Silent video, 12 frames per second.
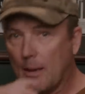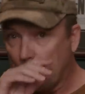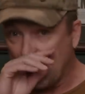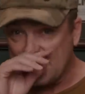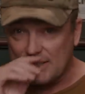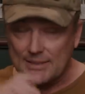
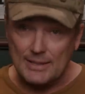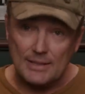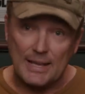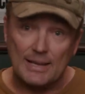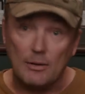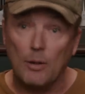Basically,
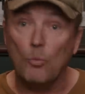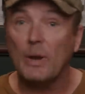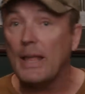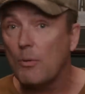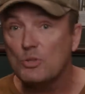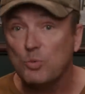like uh,
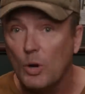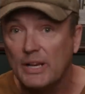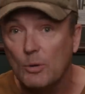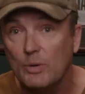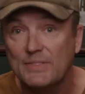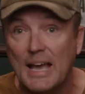when I was
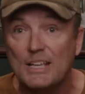working with